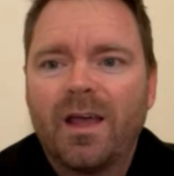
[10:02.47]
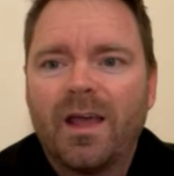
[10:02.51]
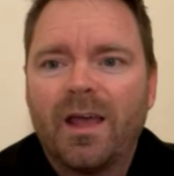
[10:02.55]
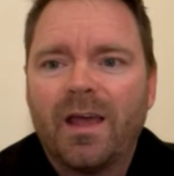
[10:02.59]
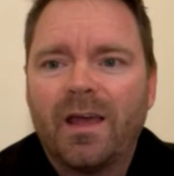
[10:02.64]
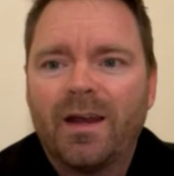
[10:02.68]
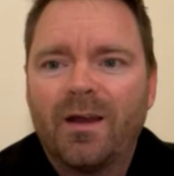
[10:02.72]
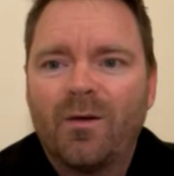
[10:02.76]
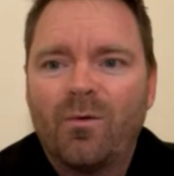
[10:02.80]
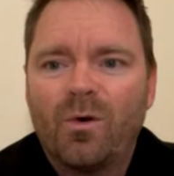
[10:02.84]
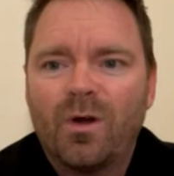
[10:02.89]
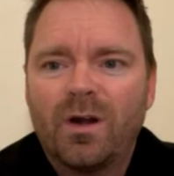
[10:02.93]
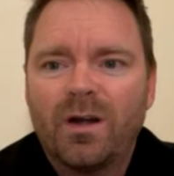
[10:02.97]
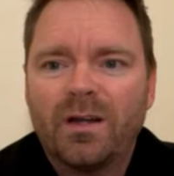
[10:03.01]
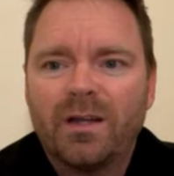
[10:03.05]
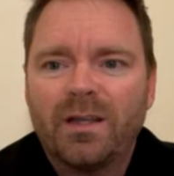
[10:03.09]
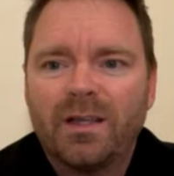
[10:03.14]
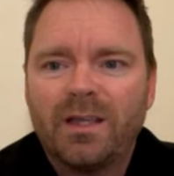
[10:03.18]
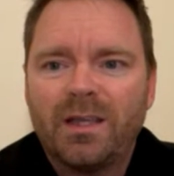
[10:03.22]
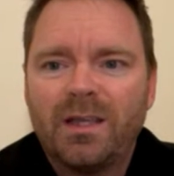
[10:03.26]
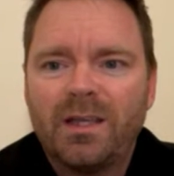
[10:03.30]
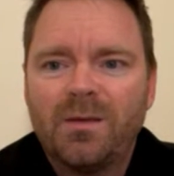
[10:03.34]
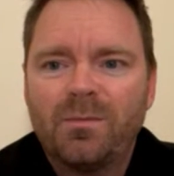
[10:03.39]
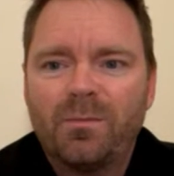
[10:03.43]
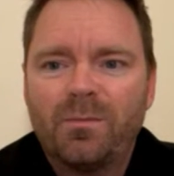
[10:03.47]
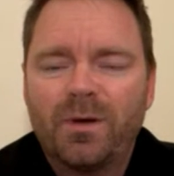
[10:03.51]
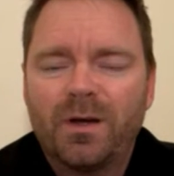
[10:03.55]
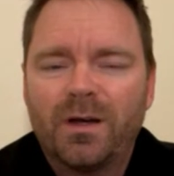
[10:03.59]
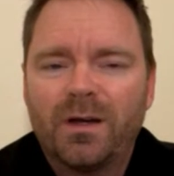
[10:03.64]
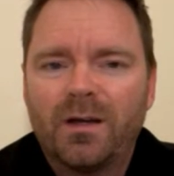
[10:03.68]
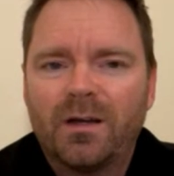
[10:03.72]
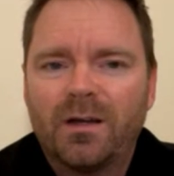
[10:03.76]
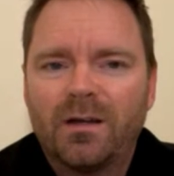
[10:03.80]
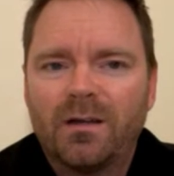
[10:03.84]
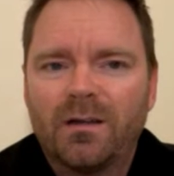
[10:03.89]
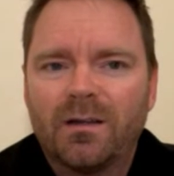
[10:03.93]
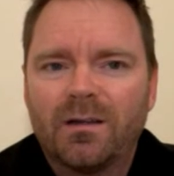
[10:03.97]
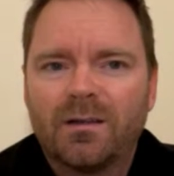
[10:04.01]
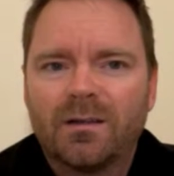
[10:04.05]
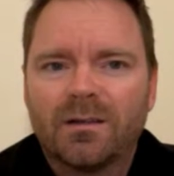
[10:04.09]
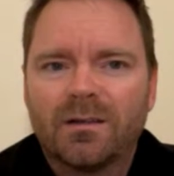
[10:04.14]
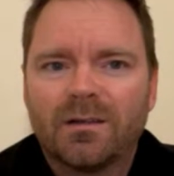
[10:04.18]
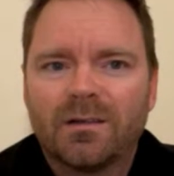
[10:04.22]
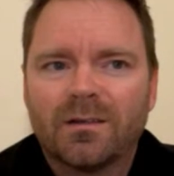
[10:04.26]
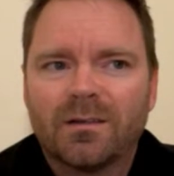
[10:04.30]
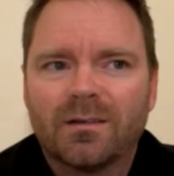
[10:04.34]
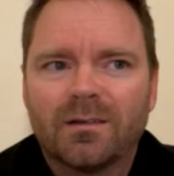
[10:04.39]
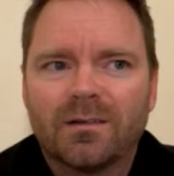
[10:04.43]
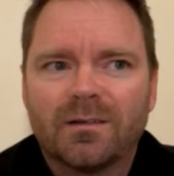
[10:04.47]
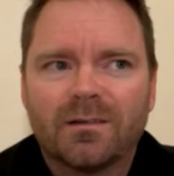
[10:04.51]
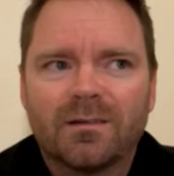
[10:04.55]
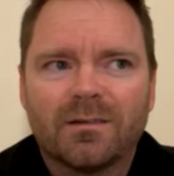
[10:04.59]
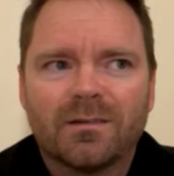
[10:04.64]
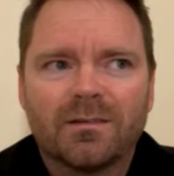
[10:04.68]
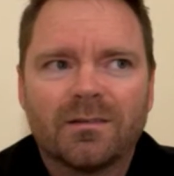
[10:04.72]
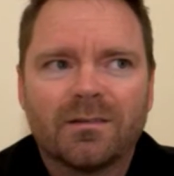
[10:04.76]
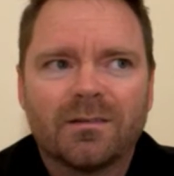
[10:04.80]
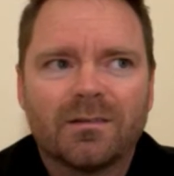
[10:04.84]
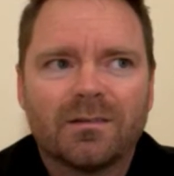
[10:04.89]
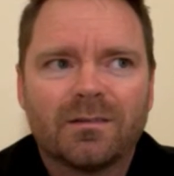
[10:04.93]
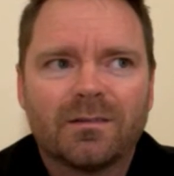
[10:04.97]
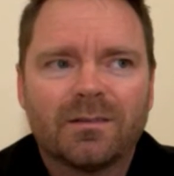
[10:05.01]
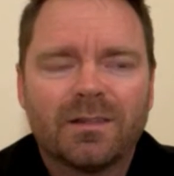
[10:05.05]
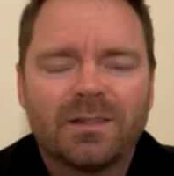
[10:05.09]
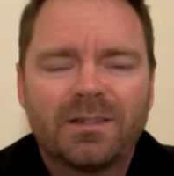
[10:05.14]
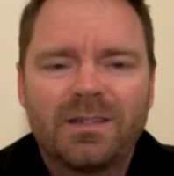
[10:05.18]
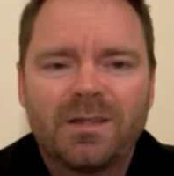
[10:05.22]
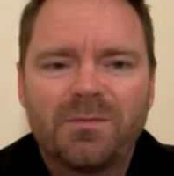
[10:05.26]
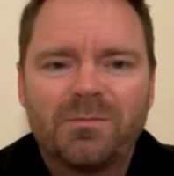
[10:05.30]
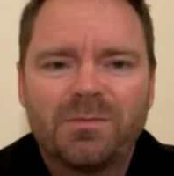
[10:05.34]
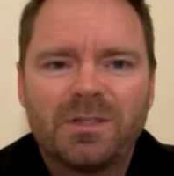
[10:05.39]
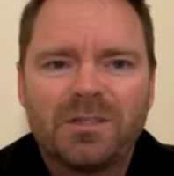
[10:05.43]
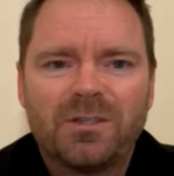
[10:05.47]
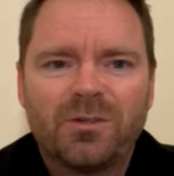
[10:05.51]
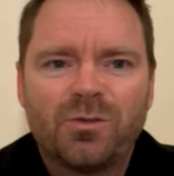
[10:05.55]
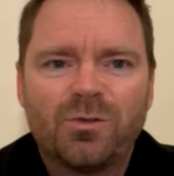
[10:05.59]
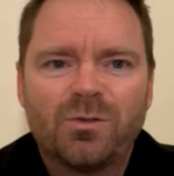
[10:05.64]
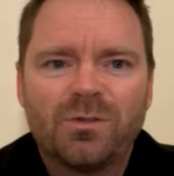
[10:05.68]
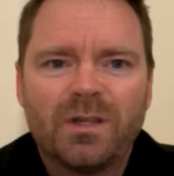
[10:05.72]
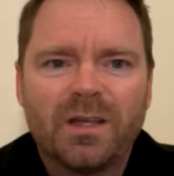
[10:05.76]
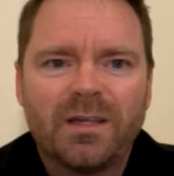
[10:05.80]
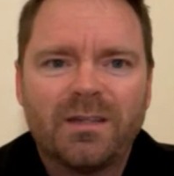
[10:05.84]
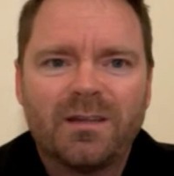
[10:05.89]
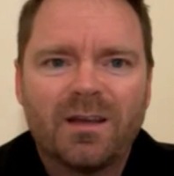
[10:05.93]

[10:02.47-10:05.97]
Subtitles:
And I wanted to keep the Tipsy Tuesday